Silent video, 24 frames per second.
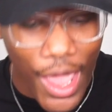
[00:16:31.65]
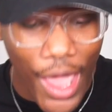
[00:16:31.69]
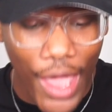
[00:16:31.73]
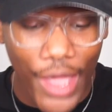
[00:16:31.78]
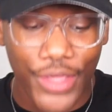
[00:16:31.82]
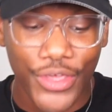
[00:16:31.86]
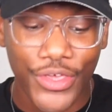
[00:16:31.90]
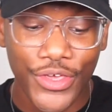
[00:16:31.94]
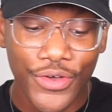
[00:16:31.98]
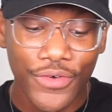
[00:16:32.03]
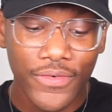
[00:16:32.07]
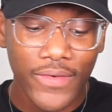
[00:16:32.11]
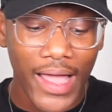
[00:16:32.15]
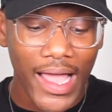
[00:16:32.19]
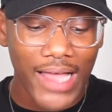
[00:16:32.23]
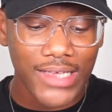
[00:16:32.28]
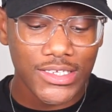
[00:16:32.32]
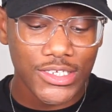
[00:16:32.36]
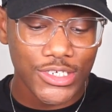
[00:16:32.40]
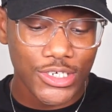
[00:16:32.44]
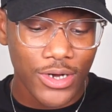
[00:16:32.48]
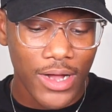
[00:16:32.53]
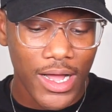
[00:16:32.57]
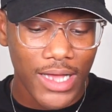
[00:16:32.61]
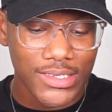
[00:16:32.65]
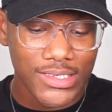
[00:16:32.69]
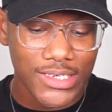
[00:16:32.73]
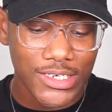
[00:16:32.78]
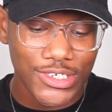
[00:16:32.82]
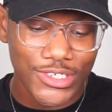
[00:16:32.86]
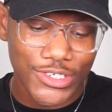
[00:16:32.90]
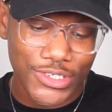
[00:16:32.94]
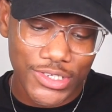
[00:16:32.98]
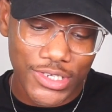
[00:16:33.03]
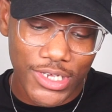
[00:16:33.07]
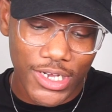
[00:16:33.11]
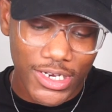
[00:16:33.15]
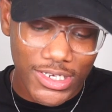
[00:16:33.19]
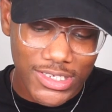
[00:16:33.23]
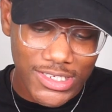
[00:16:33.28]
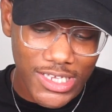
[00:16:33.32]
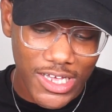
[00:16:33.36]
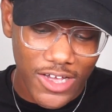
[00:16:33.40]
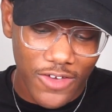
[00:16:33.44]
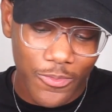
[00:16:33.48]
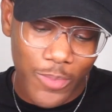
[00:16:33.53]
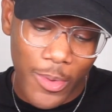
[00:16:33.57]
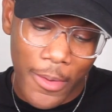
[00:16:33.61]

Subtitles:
you've got to draw attention to yourself.